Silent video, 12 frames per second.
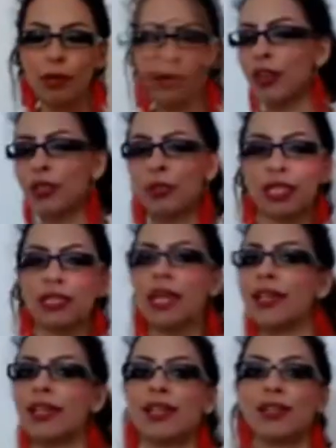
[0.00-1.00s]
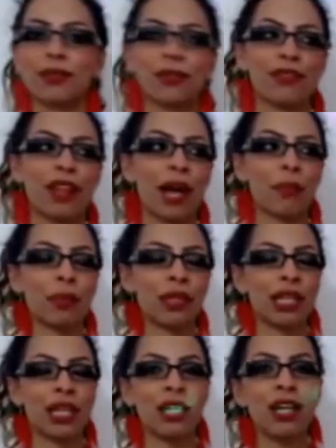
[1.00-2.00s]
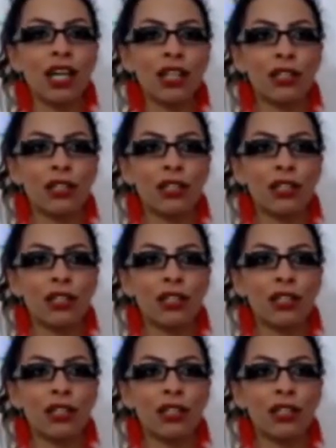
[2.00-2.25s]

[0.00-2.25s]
cool and happy about you being naked and all of that.